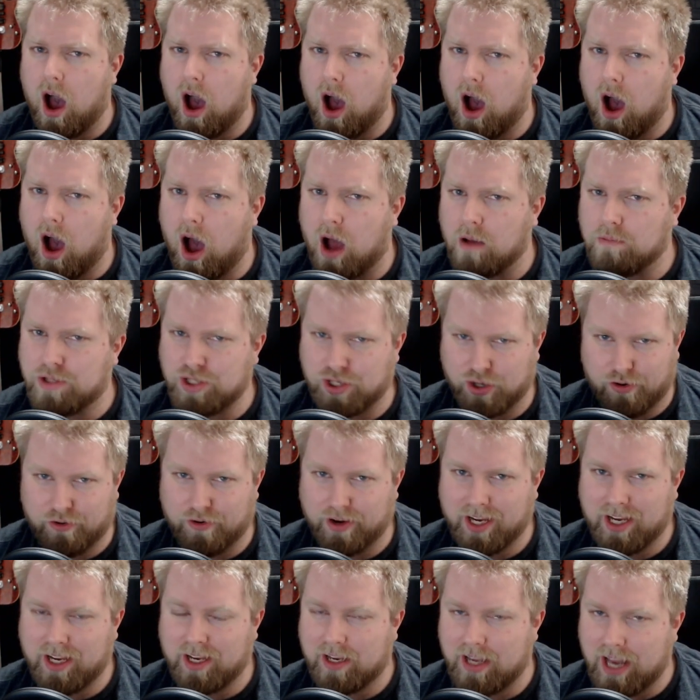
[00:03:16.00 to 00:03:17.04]
I'm
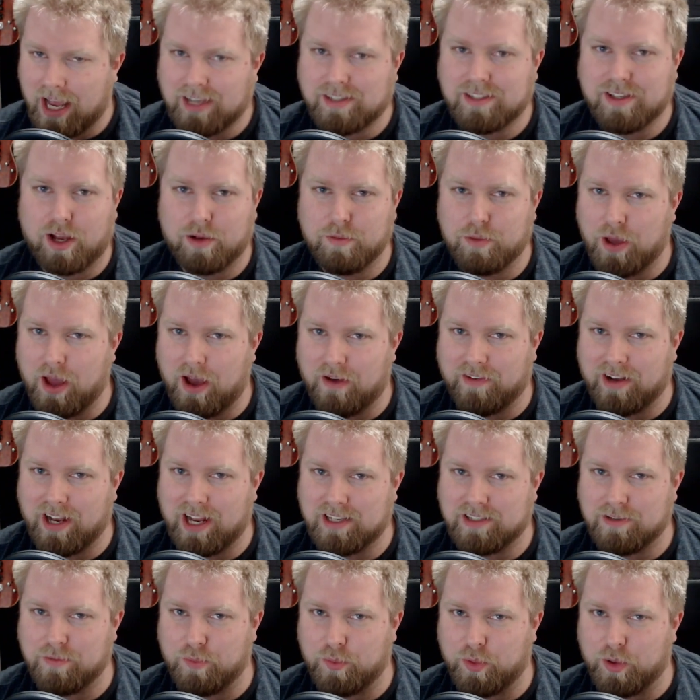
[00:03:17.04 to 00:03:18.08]
sorry, next time you have a
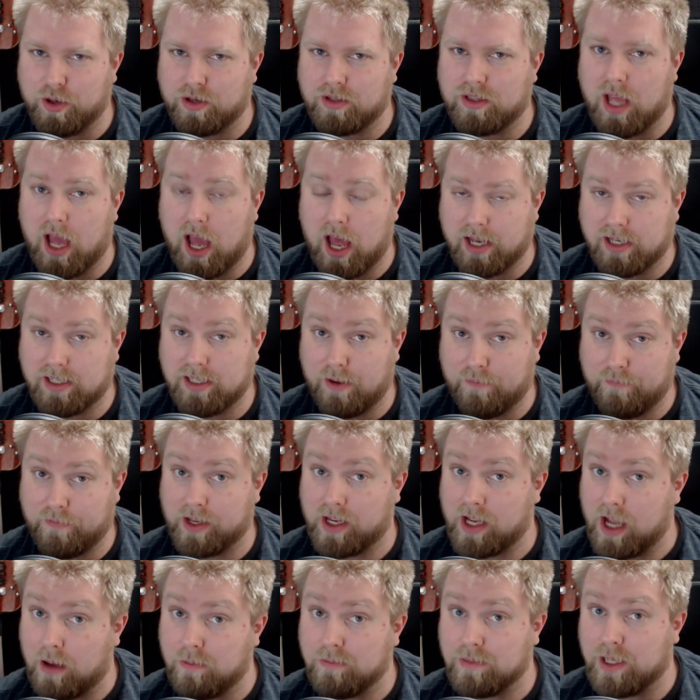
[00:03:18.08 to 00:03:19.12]
lesson booked and
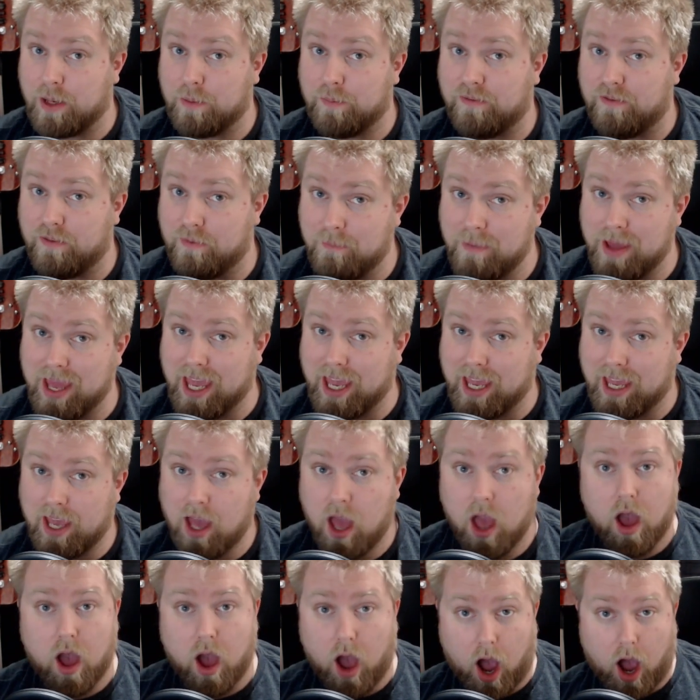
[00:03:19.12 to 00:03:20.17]
something comes up for me,
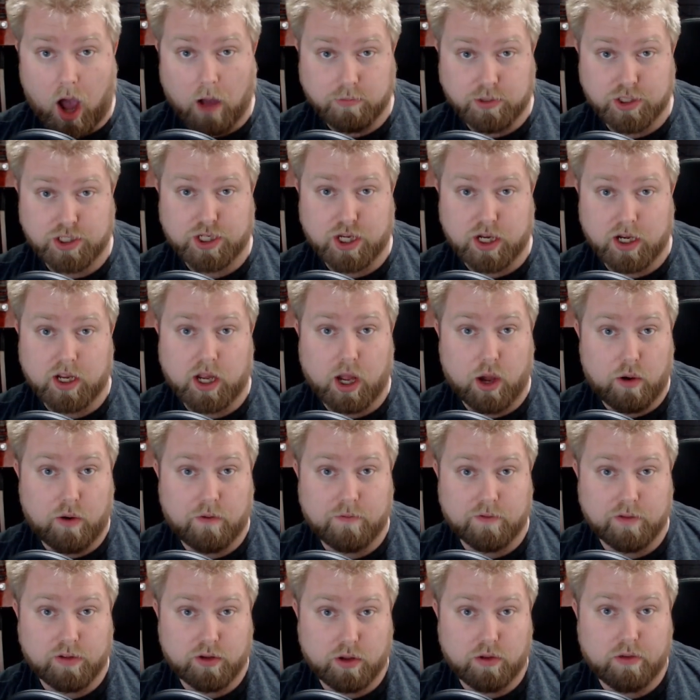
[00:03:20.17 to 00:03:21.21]
I'm just going to go
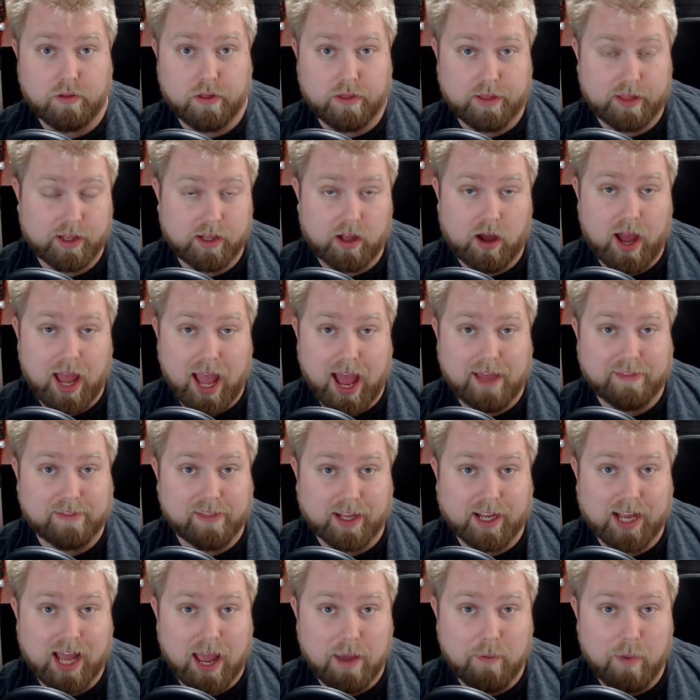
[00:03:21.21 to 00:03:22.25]
off and do the thing that I had
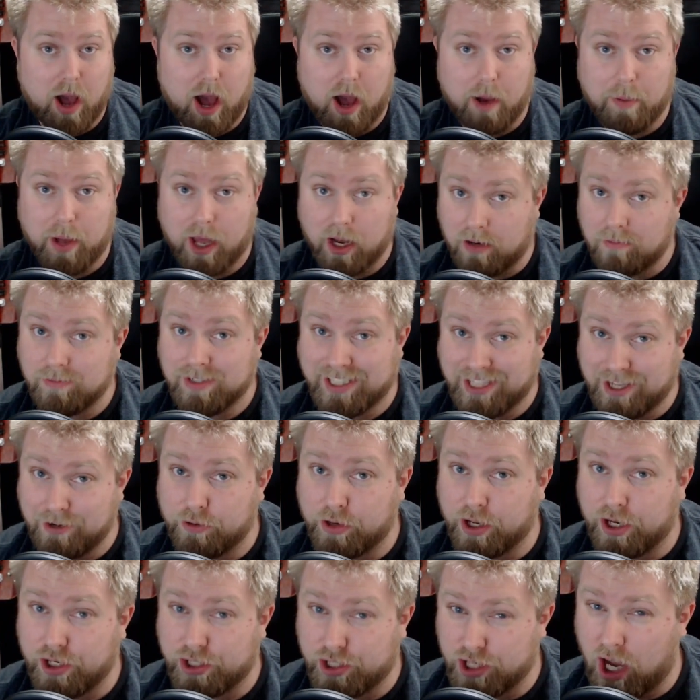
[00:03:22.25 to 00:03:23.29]
that came up and I'm still
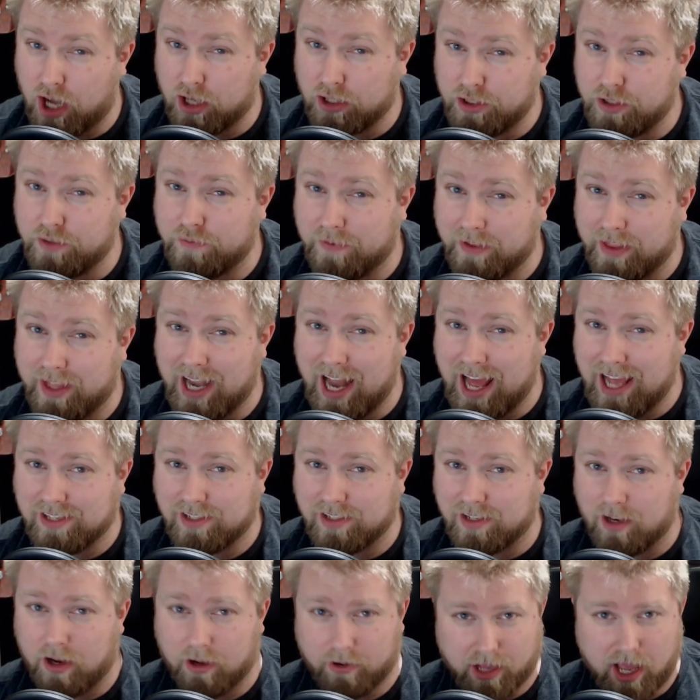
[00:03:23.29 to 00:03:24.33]
going to charge you for the
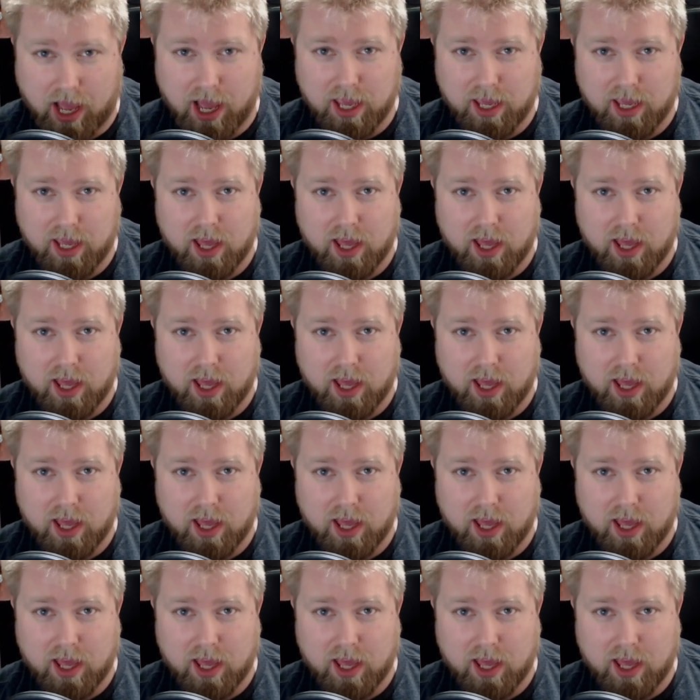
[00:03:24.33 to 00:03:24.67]
lesson, okay?